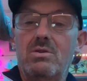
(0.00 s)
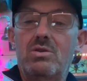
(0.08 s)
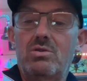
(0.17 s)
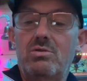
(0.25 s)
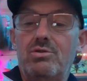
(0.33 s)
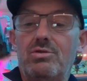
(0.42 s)

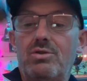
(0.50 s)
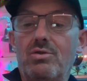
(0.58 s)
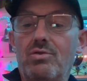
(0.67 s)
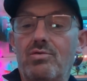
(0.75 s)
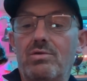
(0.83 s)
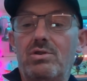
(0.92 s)
just
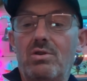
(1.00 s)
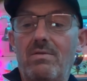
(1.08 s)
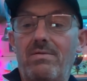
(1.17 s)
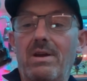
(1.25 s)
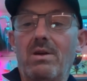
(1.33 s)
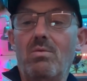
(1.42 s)
under a
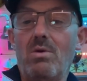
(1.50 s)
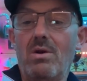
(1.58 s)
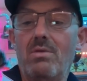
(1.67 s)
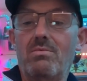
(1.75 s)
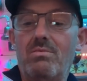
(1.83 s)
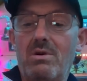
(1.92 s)
2-finger white.
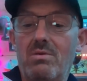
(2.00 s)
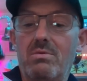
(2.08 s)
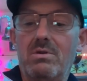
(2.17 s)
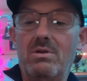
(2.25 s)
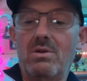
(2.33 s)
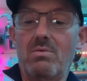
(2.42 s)
Well,
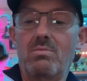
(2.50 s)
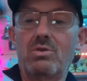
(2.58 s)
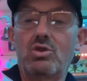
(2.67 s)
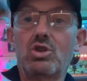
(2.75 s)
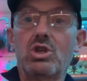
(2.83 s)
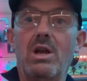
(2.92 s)
no, we're
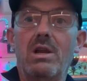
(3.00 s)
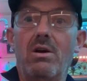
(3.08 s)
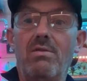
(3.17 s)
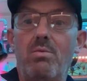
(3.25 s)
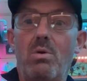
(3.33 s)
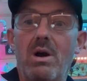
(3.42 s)
just slightly
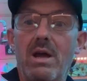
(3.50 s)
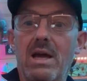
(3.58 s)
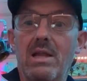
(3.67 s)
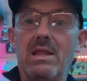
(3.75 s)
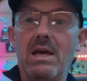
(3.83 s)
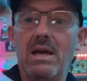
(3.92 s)
off
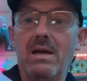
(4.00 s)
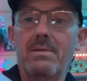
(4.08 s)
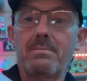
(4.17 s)
whitehead there.